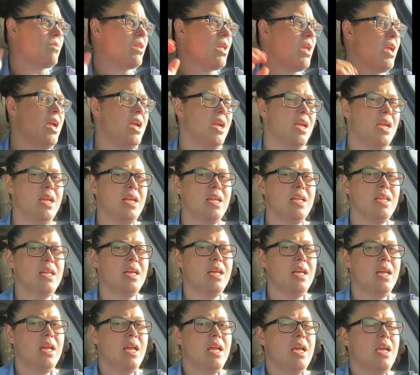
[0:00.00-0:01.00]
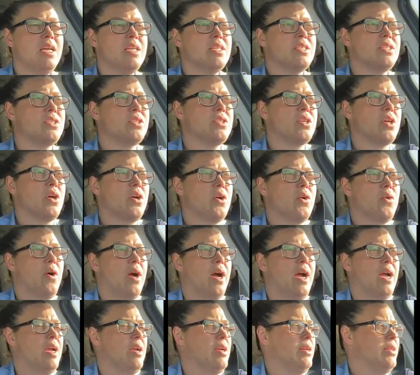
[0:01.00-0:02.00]
And so
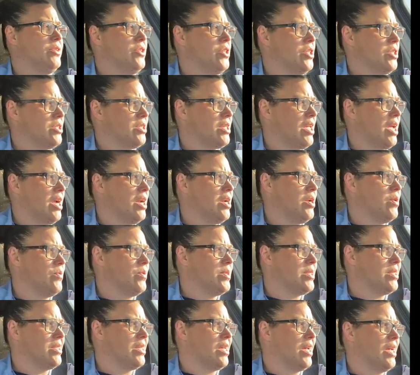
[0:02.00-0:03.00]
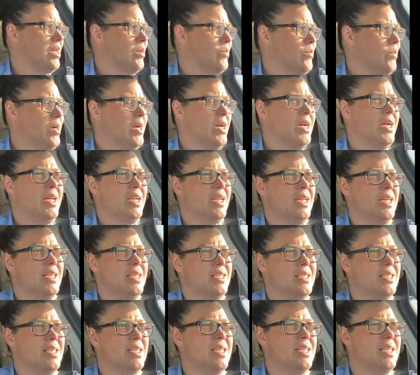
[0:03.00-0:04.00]
I just kind of was like, what
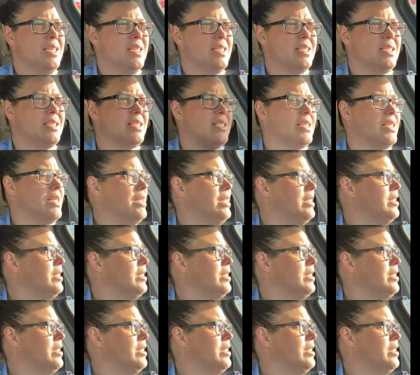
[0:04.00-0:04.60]
is this?